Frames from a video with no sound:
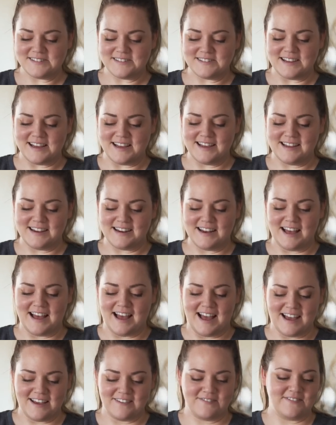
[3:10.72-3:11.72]
done,
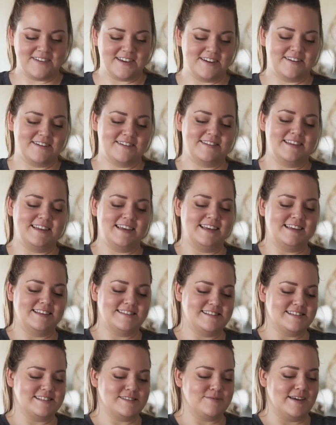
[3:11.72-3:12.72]
I figured the
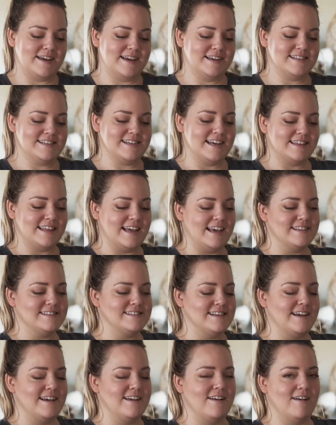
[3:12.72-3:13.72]
easiest way to get the
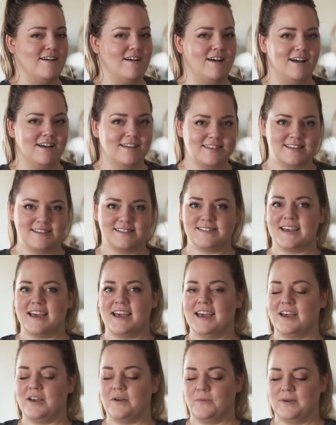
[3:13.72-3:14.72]
icing on this
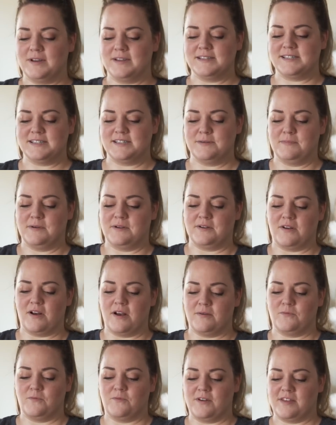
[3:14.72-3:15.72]
cake was to put it
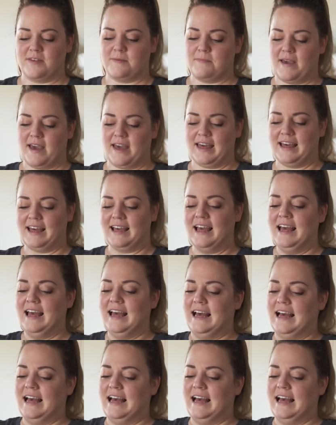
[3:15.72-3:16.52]
on with a bag.